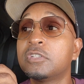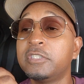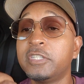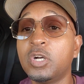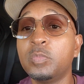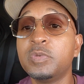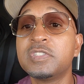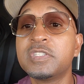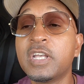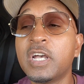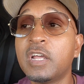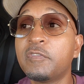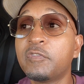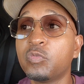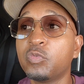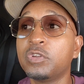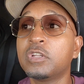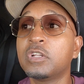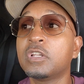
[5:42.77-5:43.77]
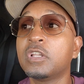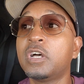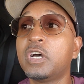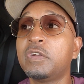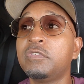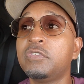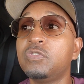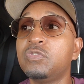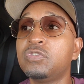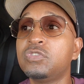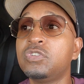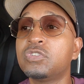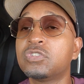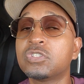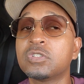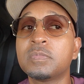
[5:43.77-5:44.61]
to Dummy's Guide for Winning the Lottery using your